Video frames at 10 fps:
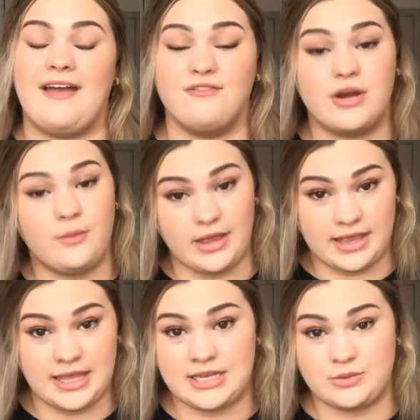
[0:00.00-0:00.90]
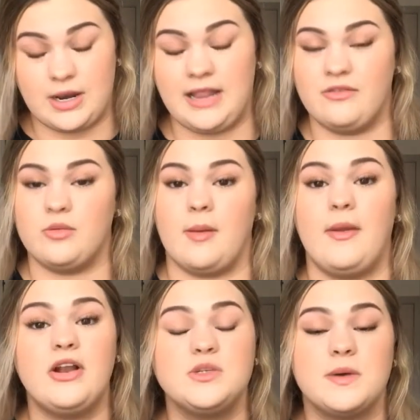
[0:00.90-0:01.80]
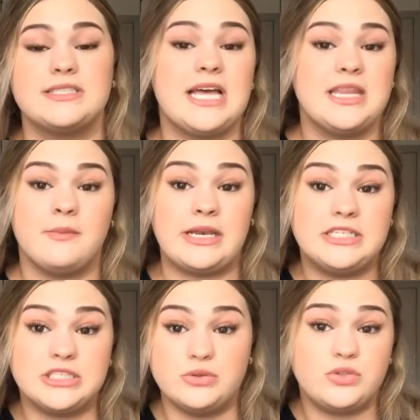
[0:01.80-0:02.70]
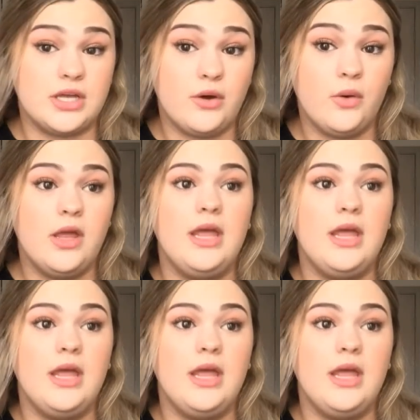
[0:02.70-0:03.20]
every weekend when I lived with my parents because I had the money to do so.